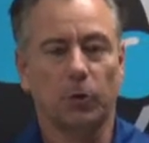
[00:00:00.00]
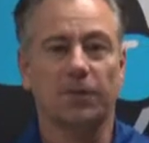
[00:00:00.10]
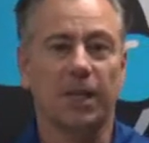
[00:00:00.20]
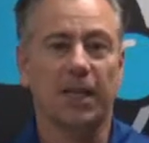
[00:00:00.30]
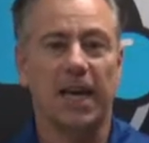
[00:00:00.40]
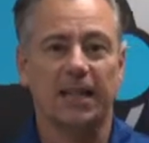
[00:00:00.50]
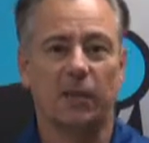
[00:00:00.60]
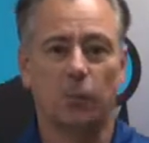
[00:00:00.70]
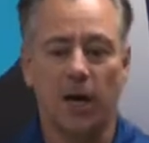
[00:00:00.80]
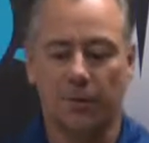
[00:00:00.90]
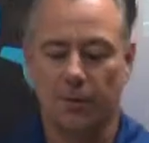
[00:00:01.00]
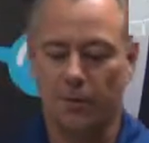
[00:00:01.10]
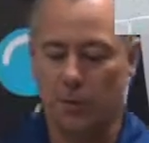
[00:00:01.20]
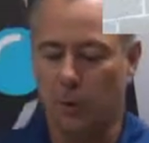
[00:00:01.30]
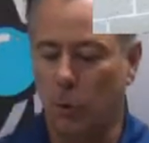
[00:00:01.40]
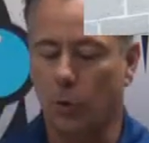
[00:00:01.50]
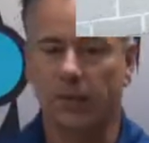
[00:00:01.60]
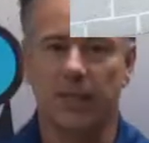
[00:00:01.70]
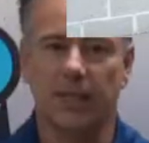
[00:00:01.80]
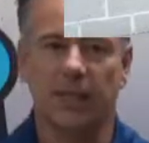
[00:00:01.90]
leave it connected rather, or
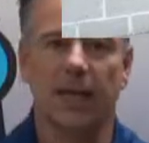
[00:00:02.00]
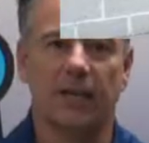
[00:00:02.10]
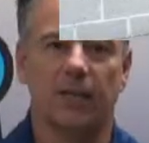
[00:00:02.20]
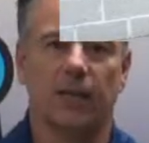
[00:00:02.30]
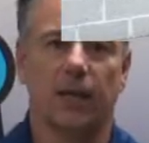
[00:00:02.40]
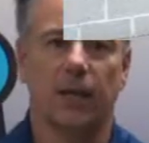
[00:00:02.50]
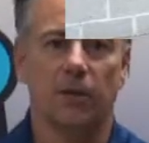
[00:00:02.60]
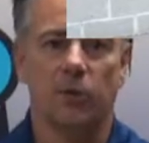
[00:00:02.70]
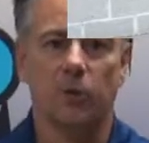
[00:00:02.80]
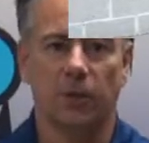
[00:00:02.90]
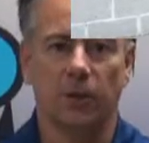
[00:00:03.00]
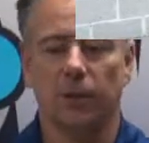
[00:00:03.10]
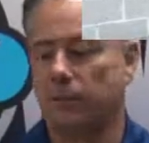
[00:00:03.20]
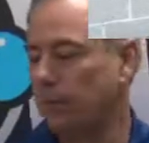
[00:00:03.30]
disconnect it and use it